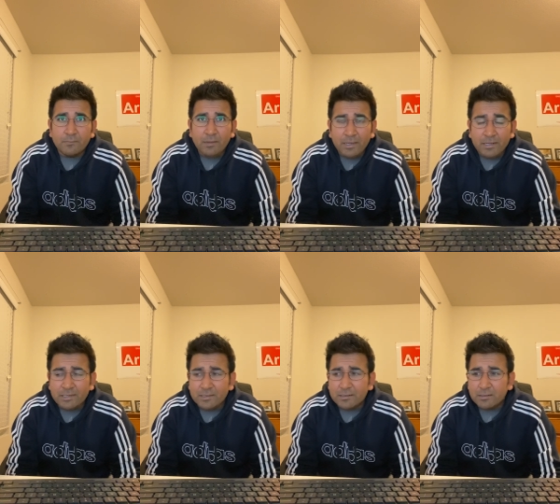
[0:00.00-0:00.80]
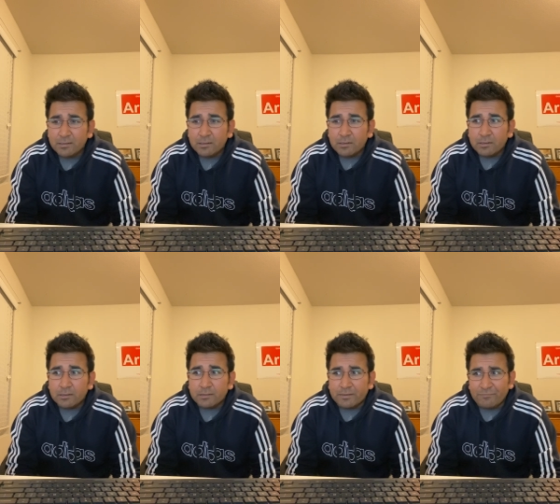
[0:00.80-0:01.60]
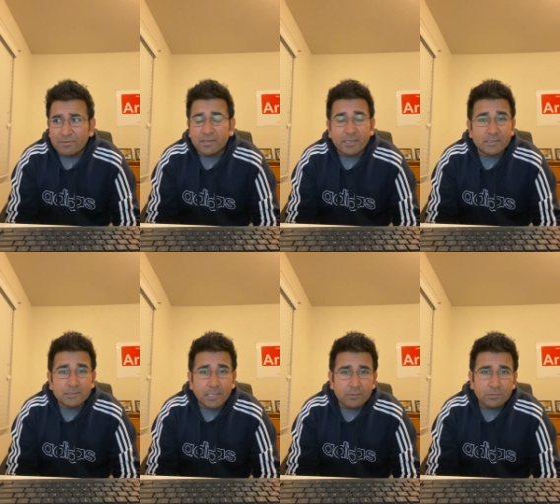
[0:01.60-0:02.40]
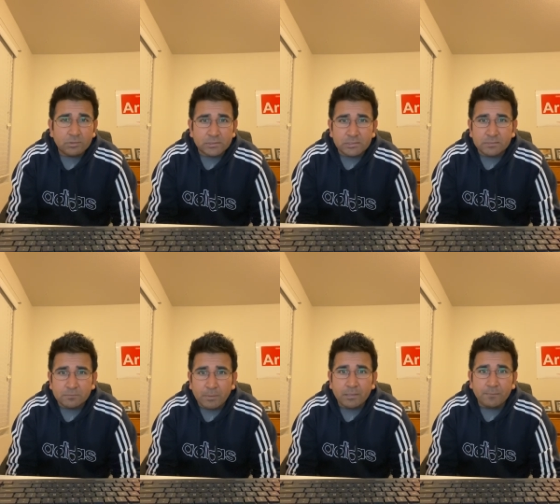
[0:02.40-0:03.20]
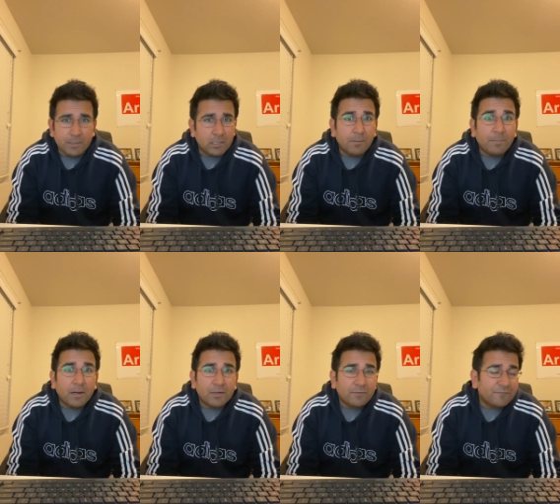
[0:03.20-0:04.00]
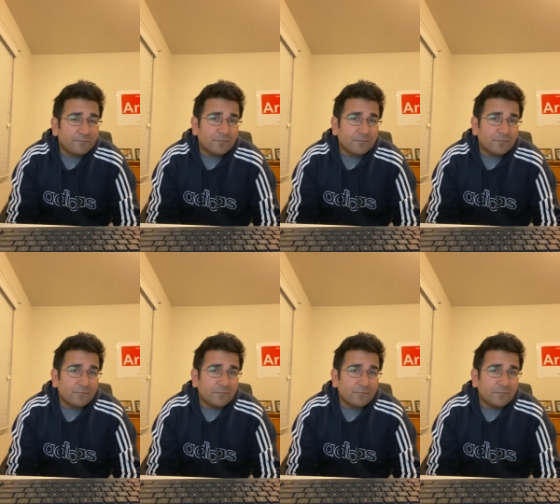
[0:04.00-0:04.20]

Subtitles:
And given the case, I do not see Smith being a part of